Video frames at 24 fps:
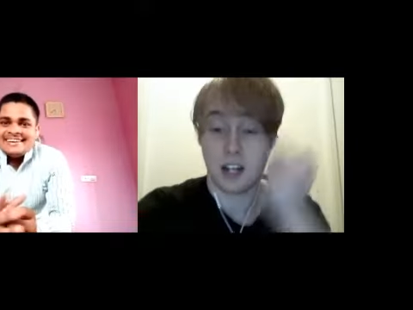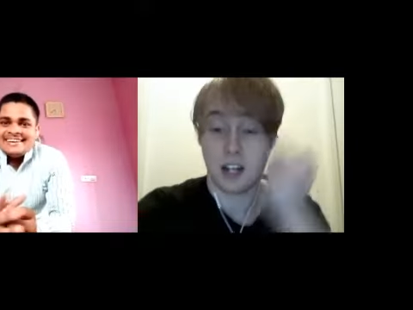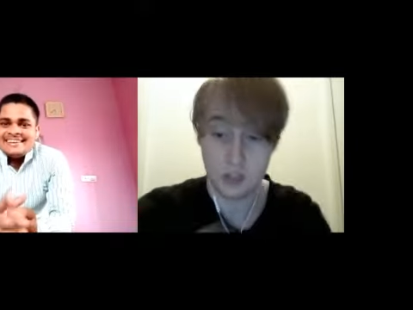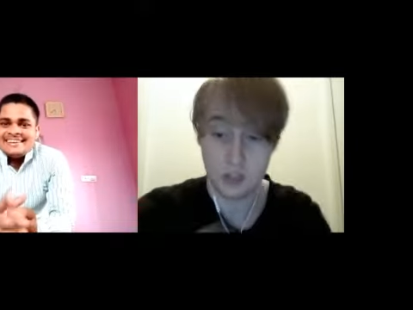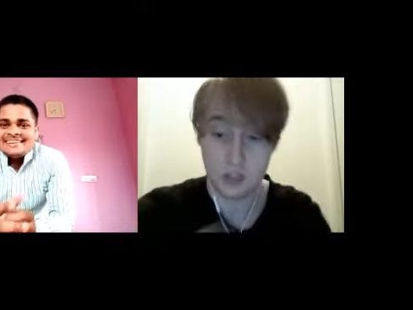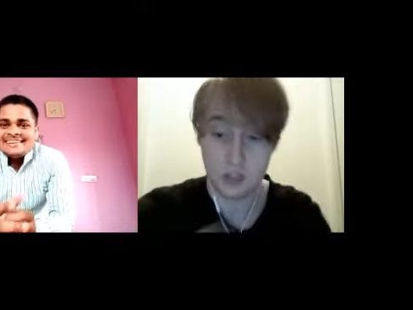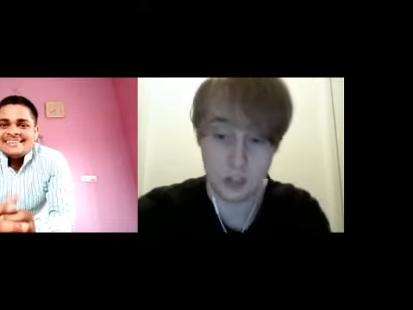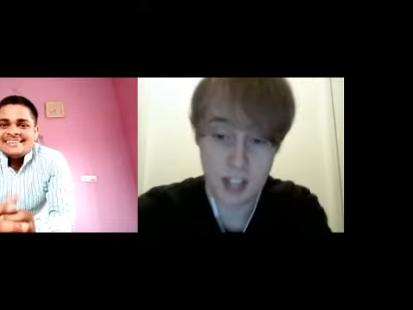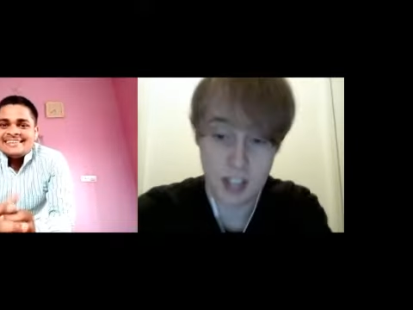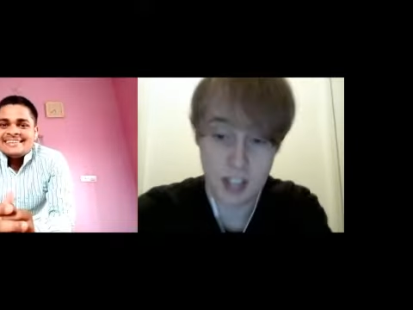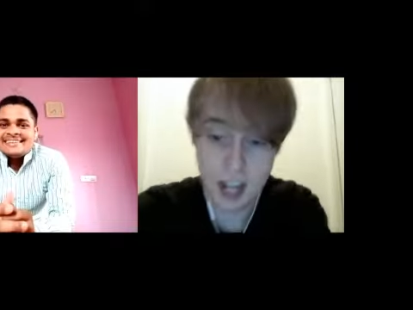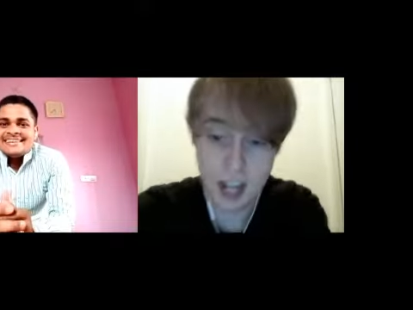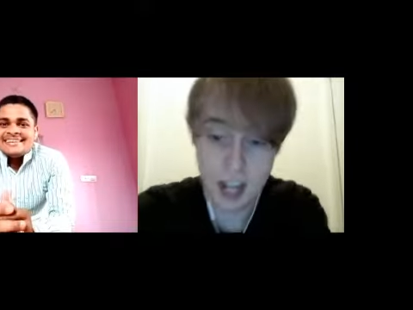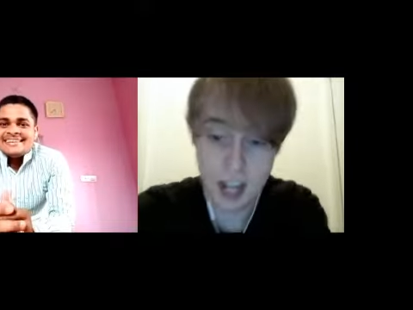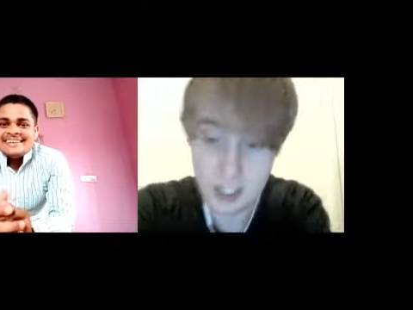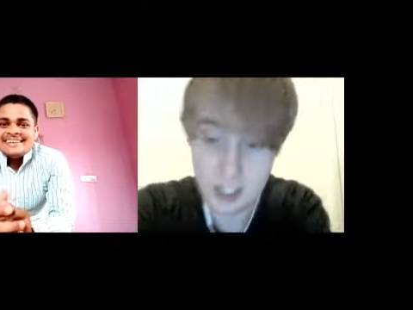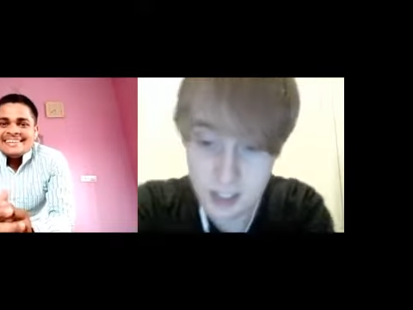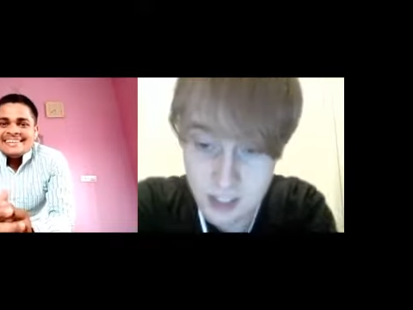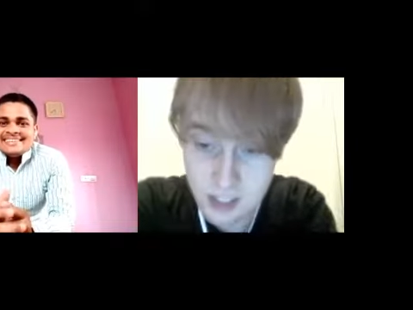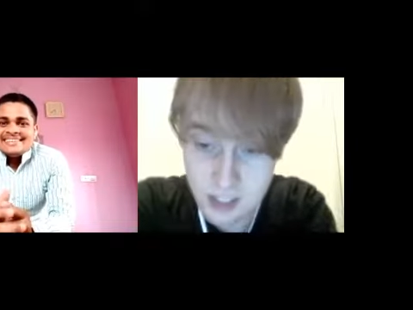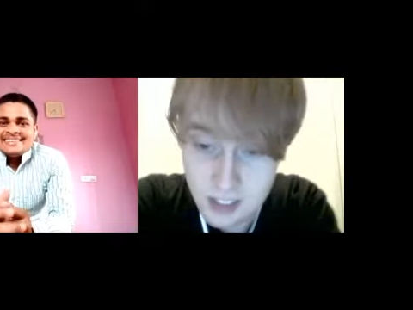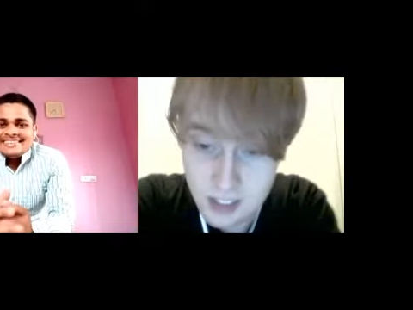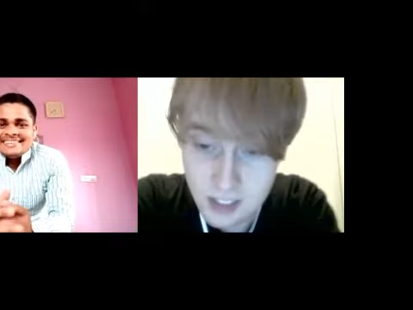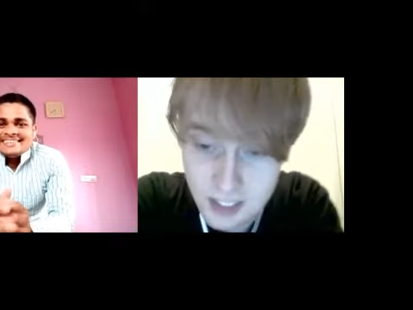two cats
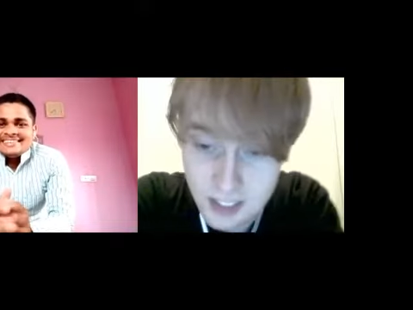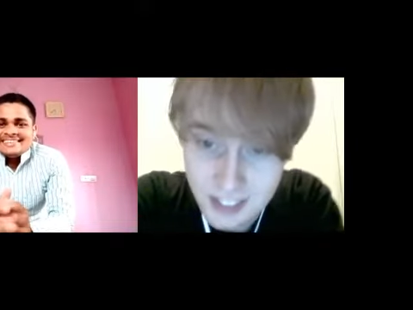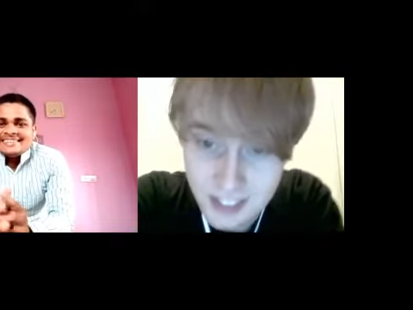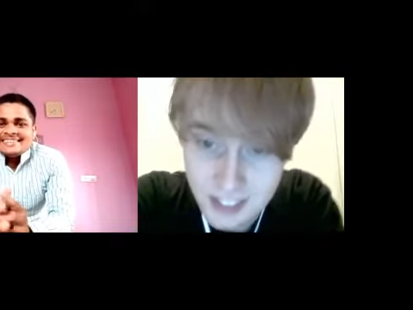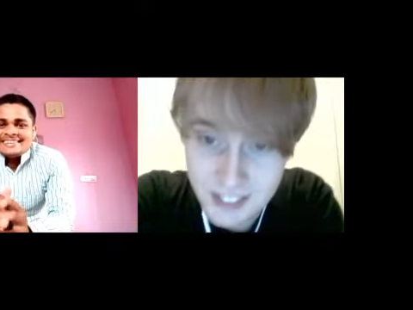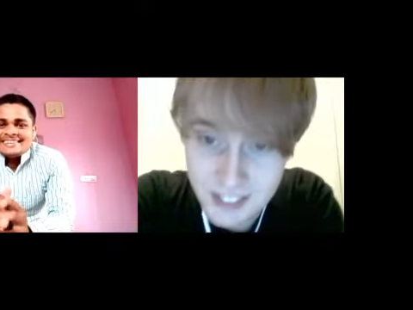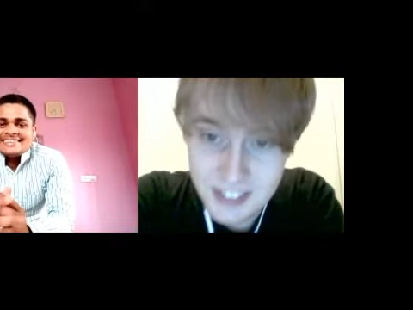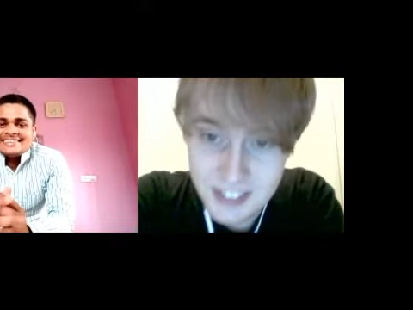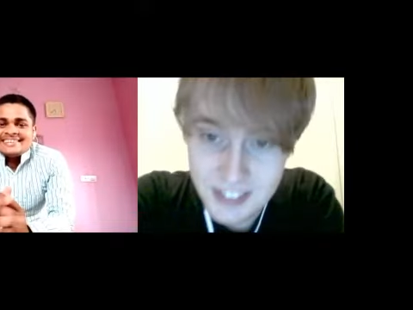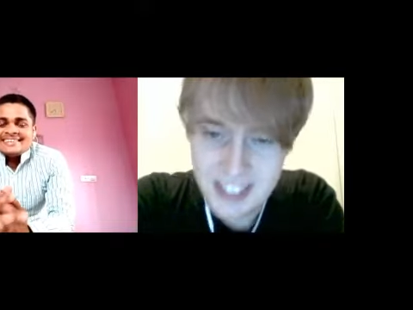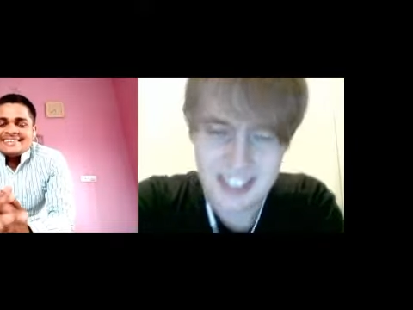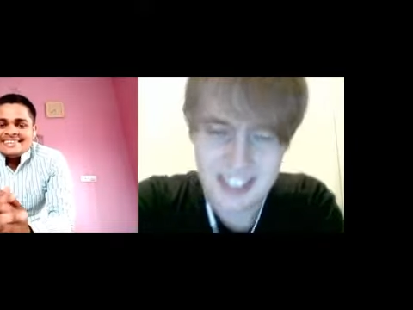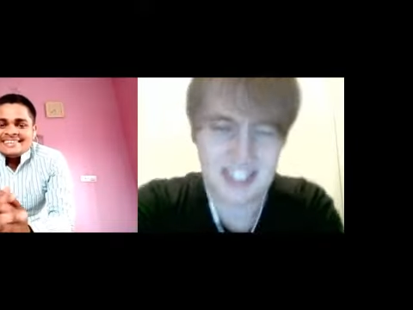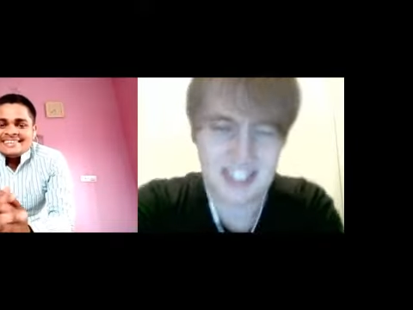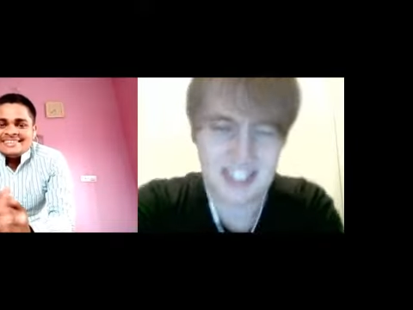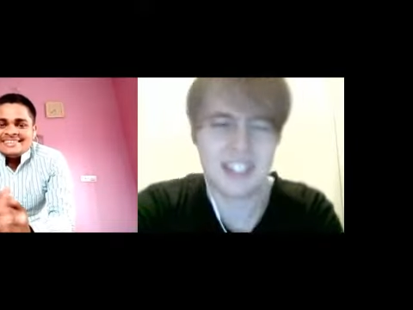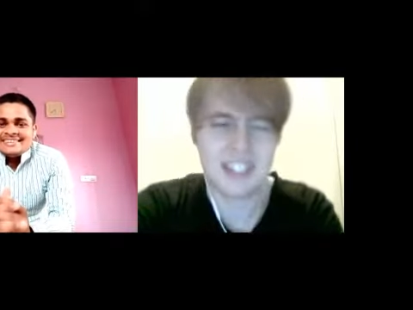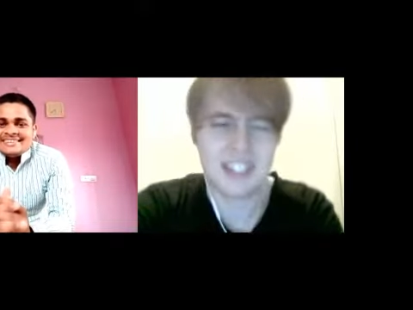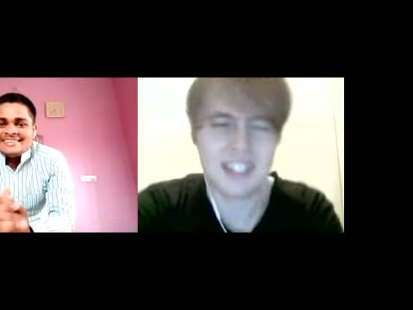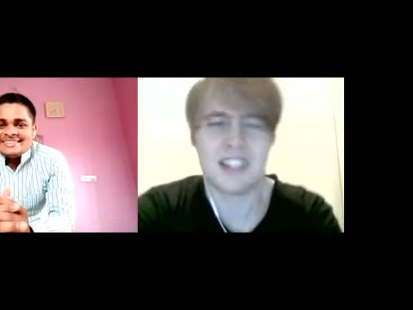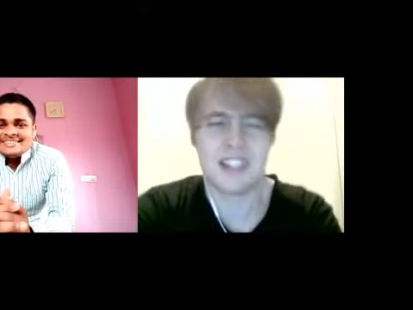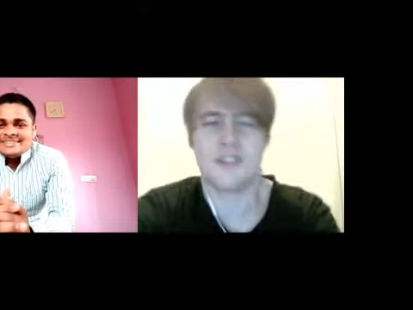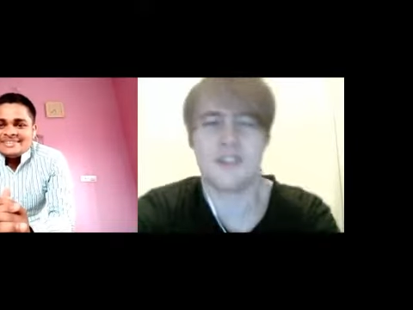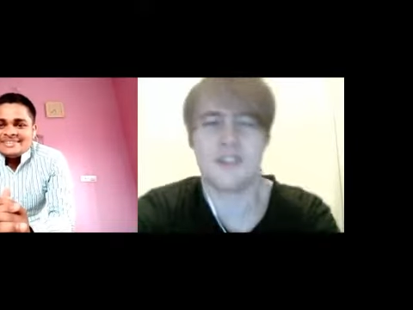I think yeah, they're
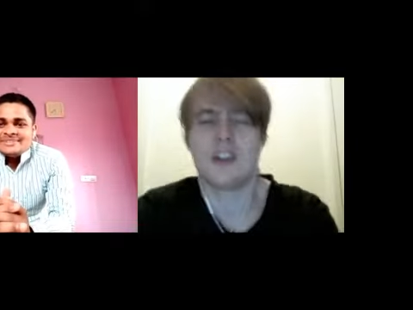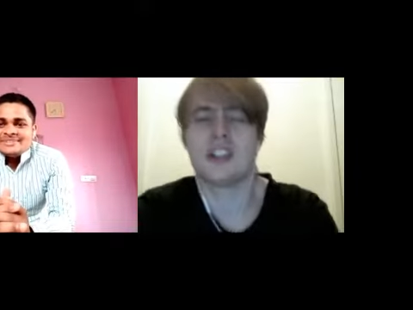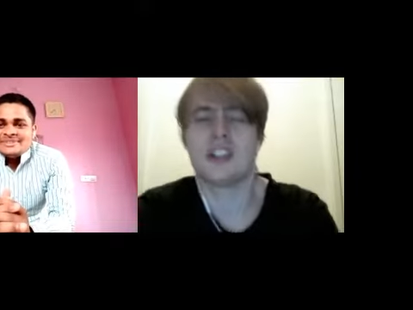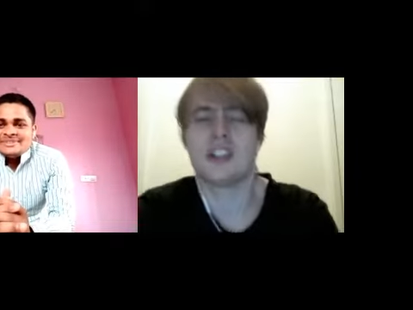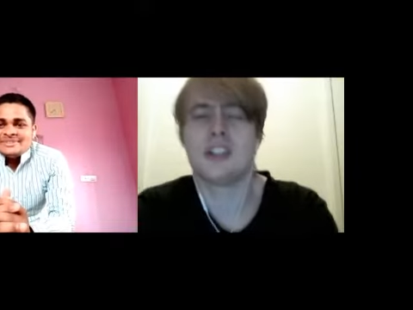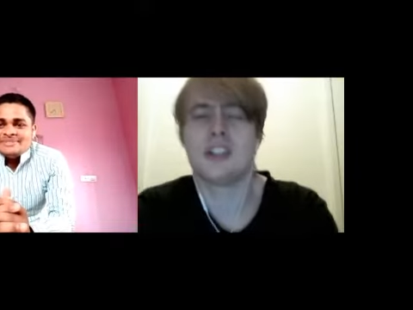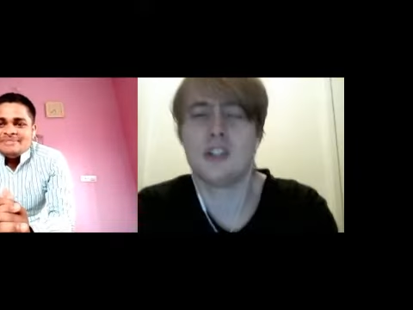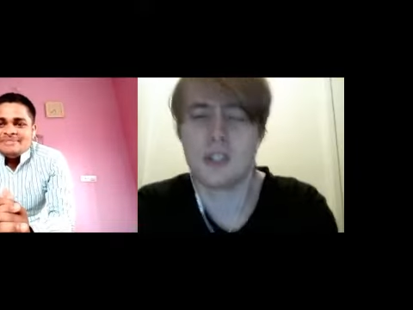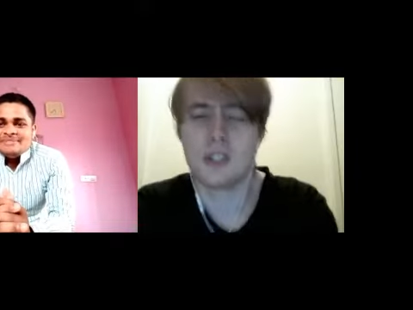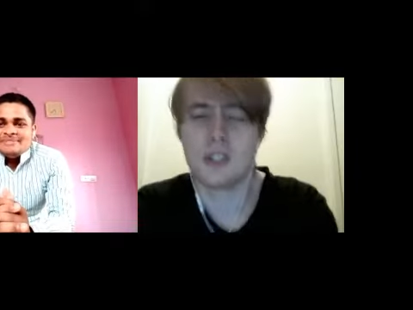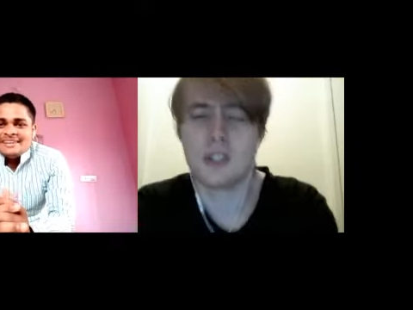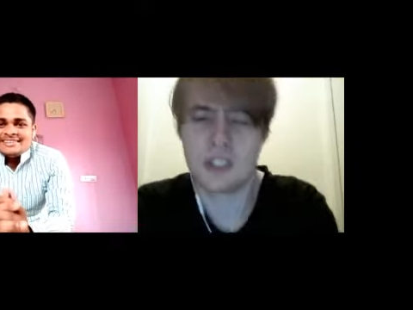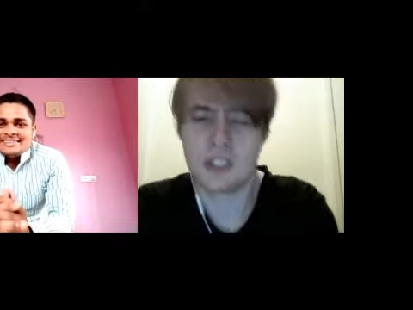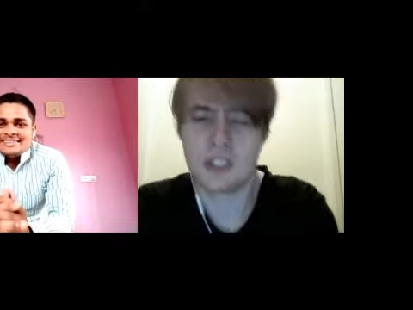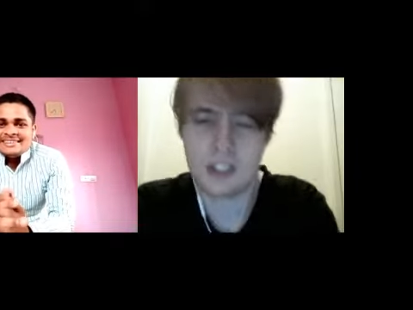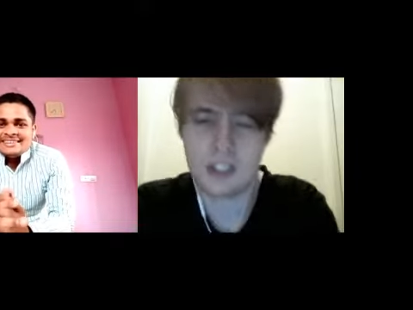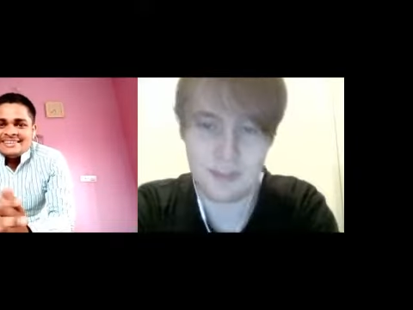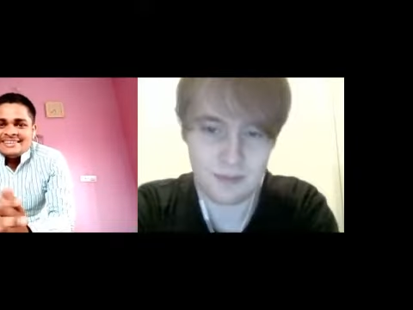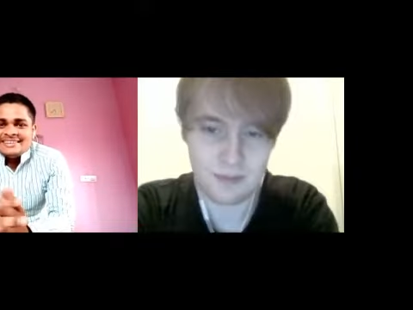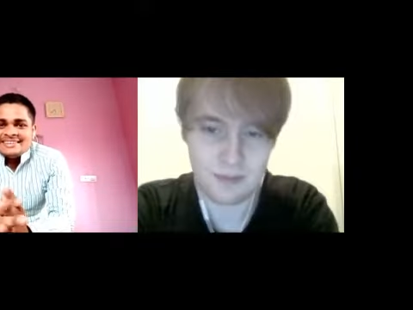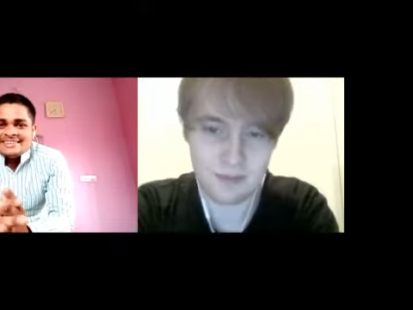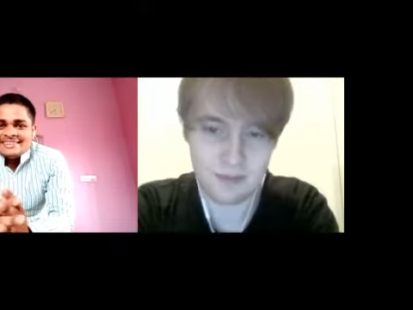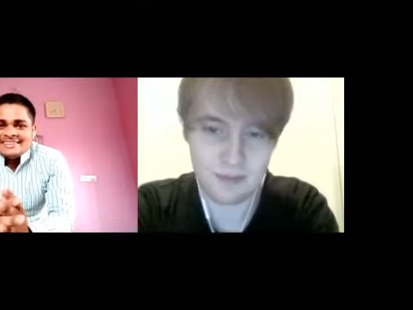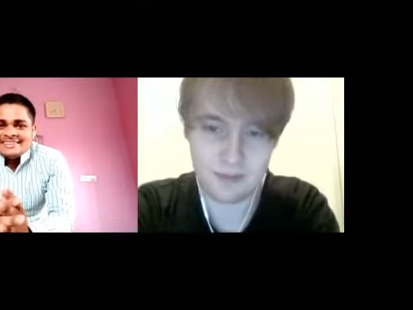very you, cute. You